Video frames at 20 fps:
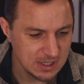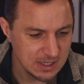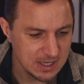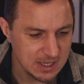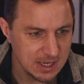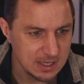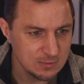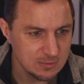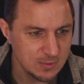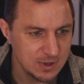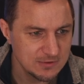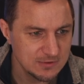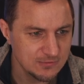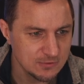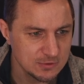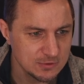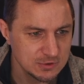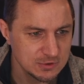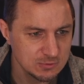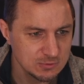again, wait
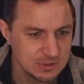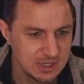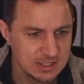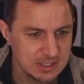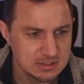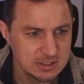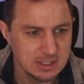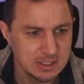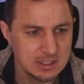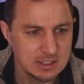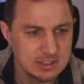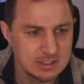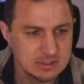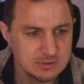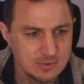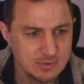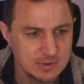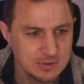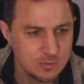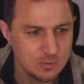for new data.
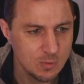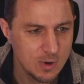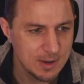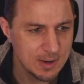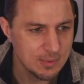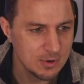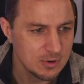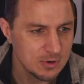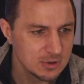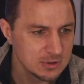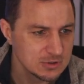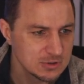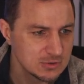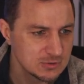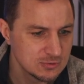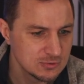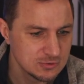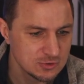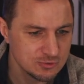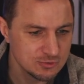Let's run the webhook
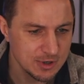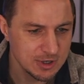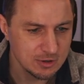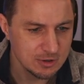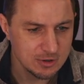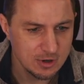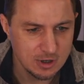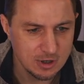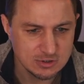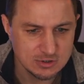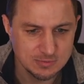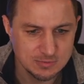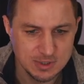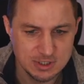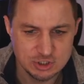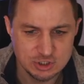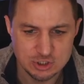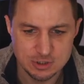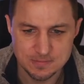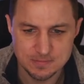to trigger the
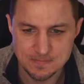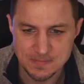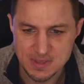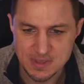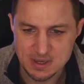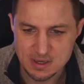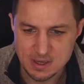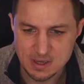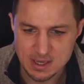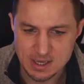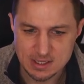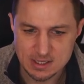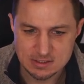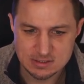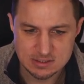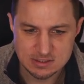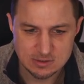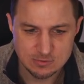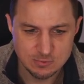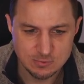automation.
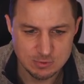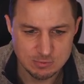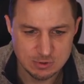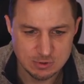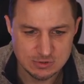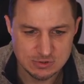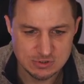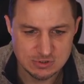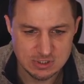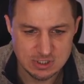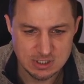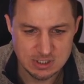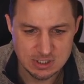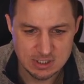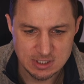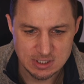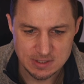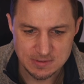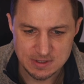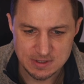And we will
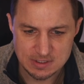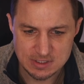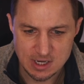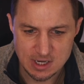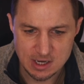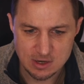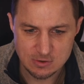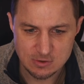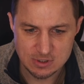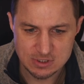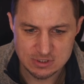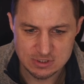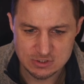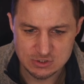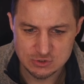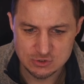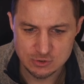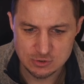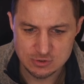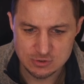see that now it
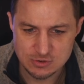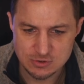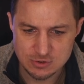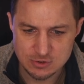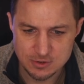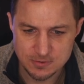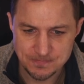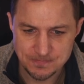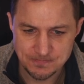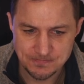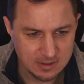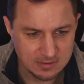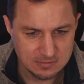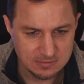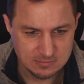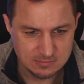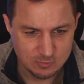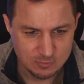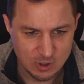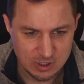took the,
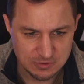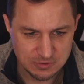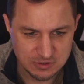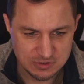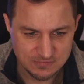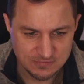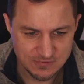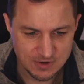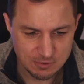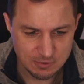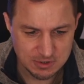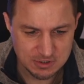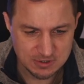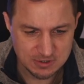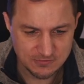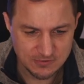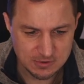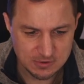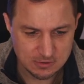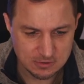well, this very
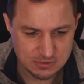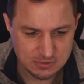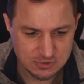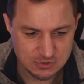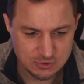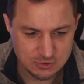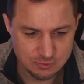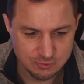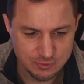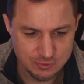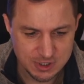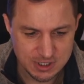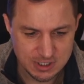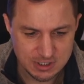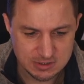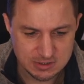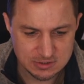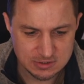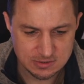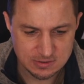difficult to
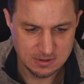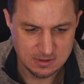read